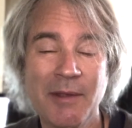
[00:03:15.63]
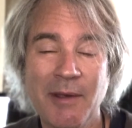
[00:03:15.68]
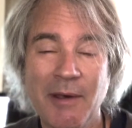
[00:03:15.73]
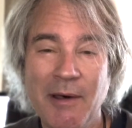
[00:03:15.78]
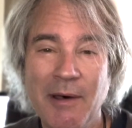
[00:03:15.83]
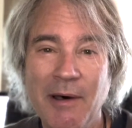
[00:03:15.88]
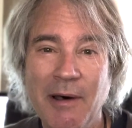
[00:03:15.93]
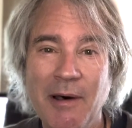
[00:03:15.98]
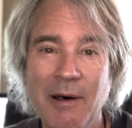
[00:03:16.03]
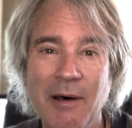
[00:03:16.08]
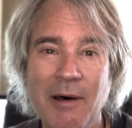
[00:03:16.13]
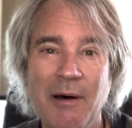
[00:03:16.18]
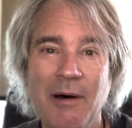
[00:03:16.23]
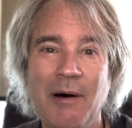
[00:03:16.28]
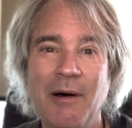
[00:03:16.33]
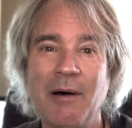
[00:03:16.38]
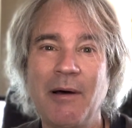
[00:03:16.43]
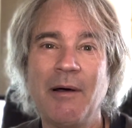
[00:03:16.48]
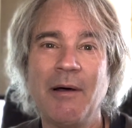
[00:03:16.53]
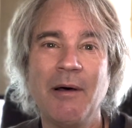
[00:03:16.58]

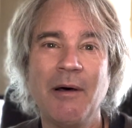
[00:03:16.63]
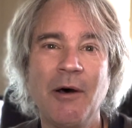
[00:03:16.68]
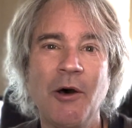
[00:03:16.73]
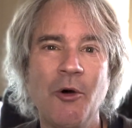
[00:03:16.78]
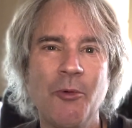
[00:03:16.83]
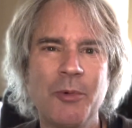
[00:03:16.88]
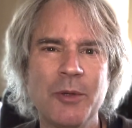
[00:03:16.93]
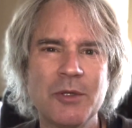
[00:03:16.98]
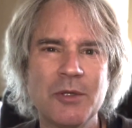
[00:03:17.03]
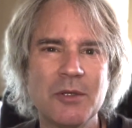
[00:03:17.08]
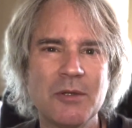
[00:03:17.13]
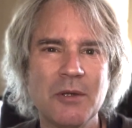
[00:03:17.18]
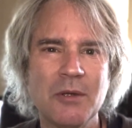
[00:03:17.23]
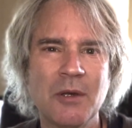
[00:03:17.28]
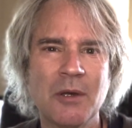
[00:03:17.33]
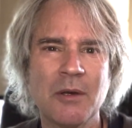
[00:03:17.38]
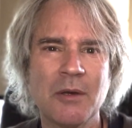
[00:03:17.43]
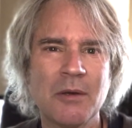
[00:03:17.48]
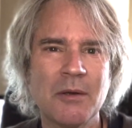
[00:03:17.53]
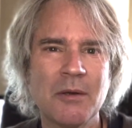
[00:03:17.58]
I hope it's
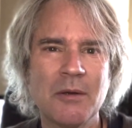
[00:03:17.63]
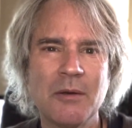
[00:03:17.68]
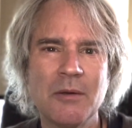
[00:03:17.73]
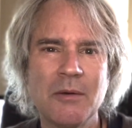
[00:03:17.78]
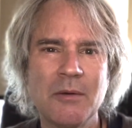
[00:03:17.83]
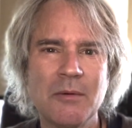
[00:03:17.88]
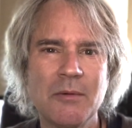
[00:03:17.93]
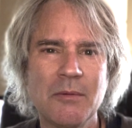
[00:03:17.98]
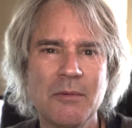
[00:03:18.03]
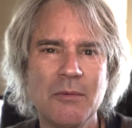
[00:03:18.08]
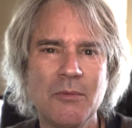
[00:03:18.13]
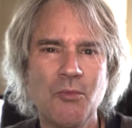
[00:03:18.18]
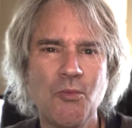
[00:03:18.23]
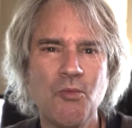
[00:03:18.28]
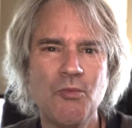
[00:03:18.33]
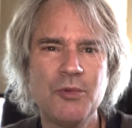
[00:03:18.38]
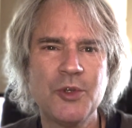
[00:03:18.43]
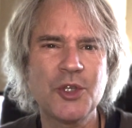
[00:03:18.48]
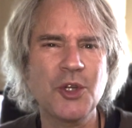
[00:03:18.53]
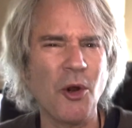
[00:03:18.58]

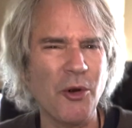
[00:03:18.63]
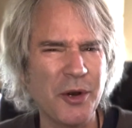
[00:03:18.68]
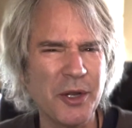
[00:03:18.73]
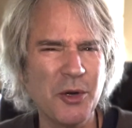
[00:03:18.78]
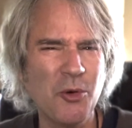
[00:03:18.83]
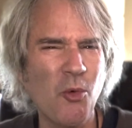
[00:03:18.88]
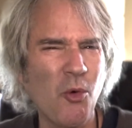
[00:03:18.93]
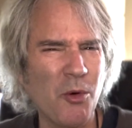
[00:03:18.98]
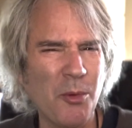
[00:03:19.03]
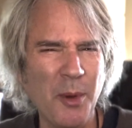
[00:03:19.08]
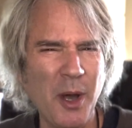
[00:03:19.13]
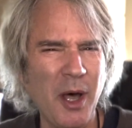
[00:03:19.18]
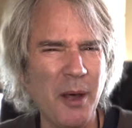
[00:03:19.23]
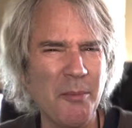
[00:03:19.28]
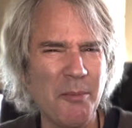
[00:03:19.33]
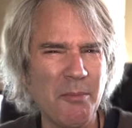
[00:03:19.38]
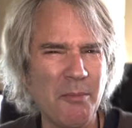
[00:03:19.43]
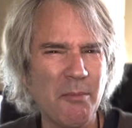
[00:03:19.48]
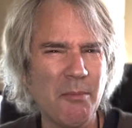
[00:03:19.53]
starting to warm up